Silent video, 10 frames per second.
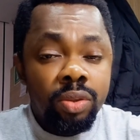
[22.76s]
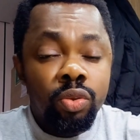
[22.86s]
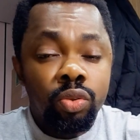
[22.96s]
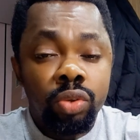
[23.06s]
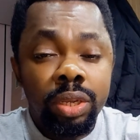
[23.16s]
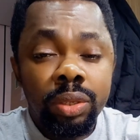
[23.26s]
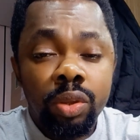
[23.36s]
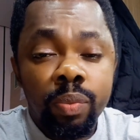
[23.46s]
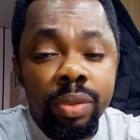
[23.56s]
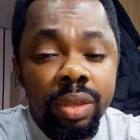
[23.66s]
So today's
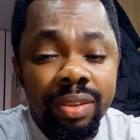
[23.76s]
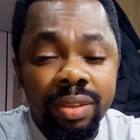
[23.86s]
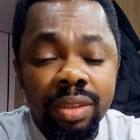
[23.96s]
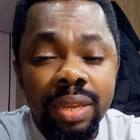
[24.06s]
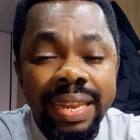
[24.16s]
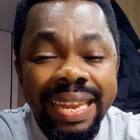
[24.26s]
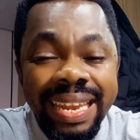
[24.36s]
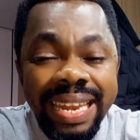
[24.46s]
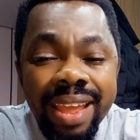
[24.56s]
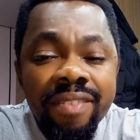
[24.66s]
topic is
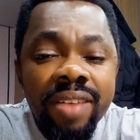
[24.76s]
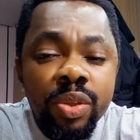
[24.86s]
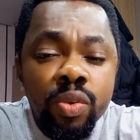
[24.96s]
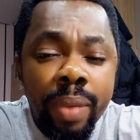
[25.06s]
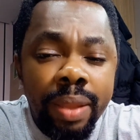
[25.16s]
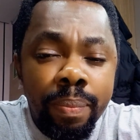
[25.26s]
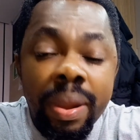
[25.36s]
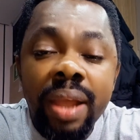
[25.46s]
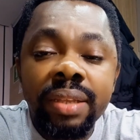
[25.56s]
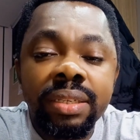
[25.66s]
never you
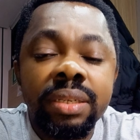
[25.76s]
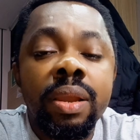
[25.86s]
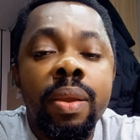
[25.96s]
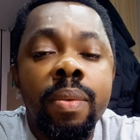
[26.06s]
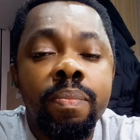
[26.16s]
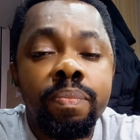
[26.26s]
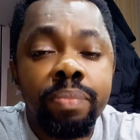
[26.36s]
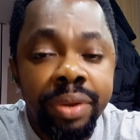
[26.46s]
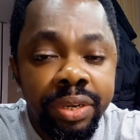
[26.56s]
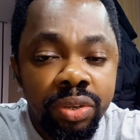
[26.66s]
bypass
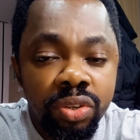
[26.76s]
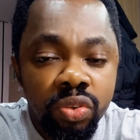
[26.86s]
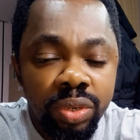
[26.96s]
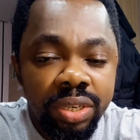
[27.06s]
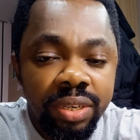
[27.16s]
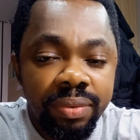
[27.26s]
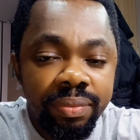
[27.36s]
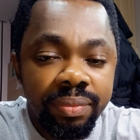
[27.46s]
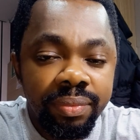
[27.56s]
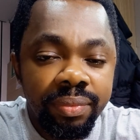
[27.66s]
pressure switch.
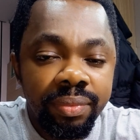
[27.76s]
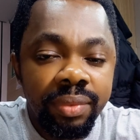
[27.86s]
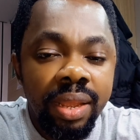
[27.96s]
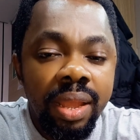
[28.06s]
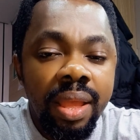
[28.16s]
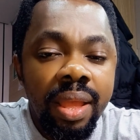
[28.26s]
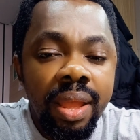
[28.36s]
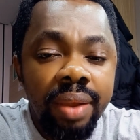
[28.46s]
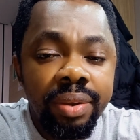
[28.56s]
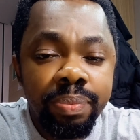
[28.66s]

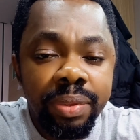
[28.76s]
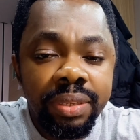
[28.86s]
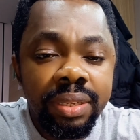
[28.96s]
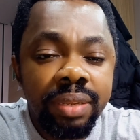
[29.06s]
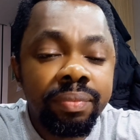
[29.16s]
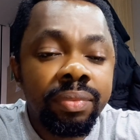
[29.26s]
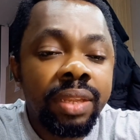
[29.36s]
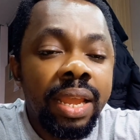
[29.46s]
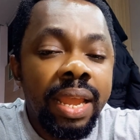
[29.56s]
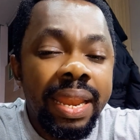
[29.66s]
I repeat,
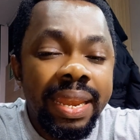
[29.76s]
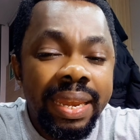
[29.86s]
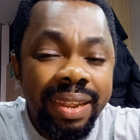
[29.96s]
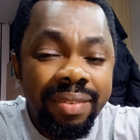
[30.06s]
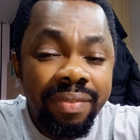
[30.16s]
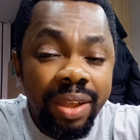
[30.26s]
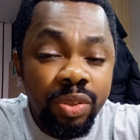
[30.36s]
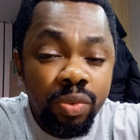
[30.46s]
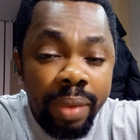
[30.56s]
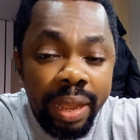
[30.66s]
never
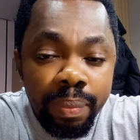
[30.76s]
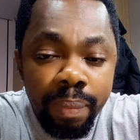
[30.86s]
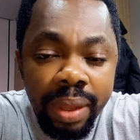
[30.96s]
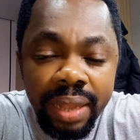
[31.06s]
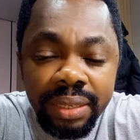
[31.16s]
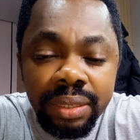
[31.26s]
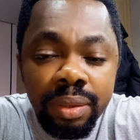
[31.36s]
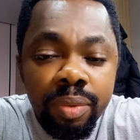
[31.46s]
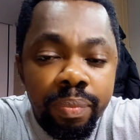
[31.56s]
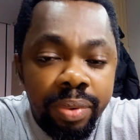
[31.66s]
you bypass
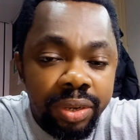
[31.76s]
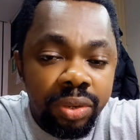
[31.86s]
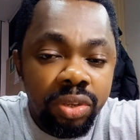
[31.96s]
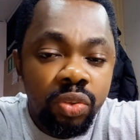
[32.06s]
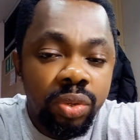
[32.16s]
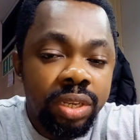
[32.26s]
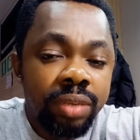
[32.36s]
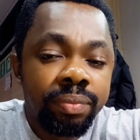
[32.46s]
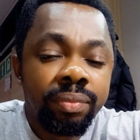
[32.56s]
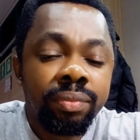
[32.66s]
pressure switch.
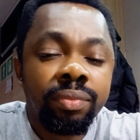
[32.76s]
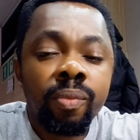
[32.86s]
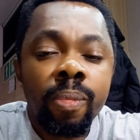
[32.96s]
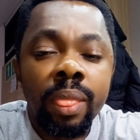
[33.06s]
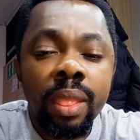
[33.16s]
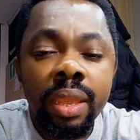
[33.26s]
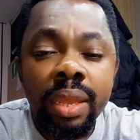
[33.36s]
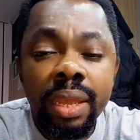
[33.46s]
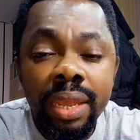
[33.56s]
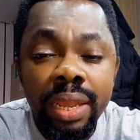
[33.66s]

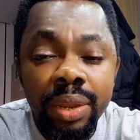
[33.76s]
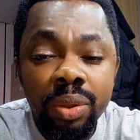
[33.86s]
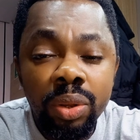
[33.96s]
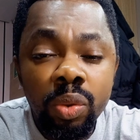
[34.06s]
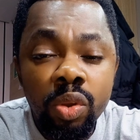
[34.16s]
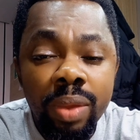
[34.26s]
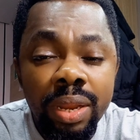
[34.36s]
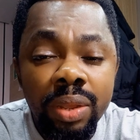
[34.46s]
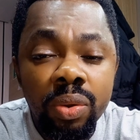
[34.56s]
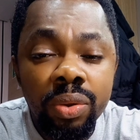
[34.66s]
In our normal
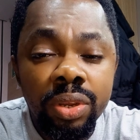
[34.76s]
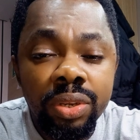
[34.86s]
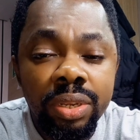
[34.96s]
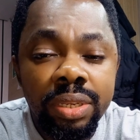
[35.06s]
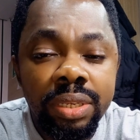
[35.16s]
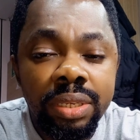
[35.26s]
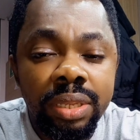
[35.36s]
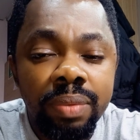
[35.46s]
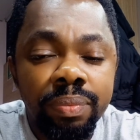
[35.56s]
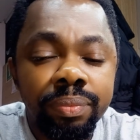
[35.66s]
air conditioning
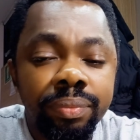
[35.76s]
system,